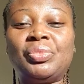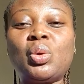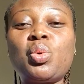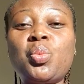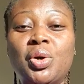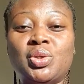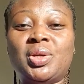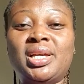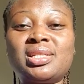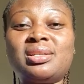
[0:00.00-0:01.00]
We want to
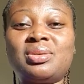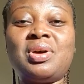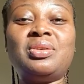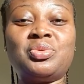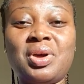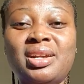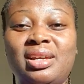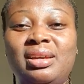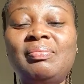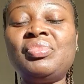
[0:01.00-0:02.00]
hit the ground
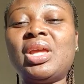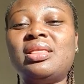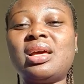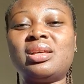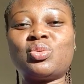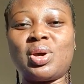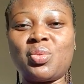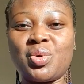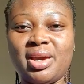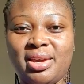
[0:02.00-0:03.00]
running, and that is why
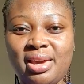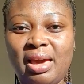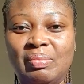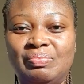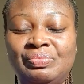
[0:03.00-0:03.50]
we're here.